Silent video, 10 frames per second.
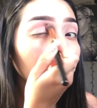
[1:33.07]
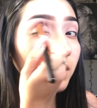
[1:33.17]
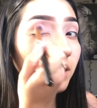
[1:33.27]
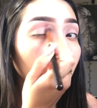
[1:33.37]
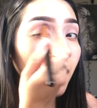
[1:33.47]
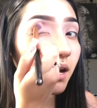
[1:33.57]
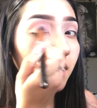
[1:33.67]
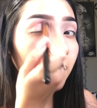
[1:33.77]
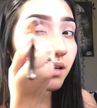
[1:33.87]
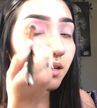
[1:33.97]
like that,
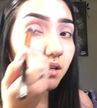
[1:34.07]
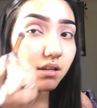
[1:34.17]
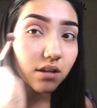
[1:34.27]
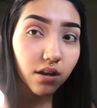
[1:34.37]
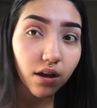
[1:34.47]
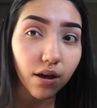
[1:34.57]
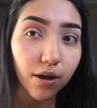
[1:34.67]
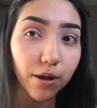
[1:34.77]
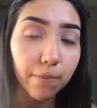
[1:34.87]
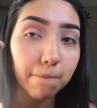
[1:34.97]

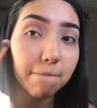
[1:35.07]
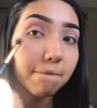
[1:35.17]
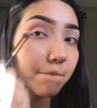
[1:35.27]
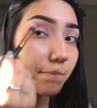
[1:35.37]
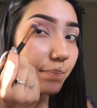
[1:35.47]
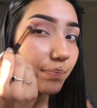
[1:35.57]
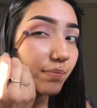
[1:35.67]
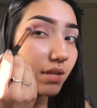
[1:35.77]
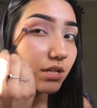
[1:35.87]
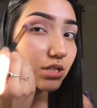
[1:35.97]
and
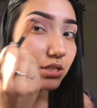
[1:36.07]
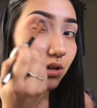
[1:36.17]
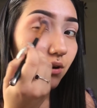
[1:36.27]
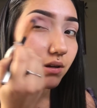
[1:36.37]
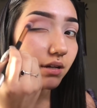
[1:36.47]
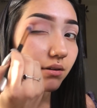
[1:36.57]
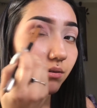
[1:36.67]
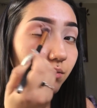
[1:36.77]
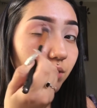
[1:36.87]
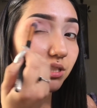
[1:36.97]
just going
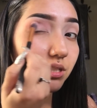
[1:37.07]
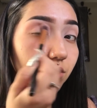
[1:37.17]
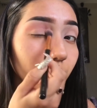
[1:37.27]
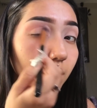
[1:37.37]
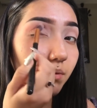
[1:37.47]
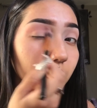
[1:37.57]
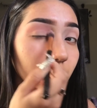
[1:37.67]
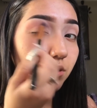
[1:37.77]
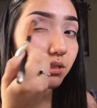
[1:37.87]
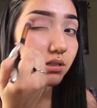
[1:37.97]
windshield wiper
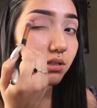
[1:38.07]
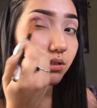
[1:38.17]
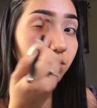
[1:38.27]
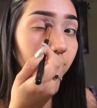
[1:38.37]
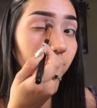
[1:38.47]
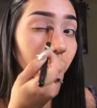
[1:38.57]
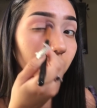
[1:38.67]
motions too.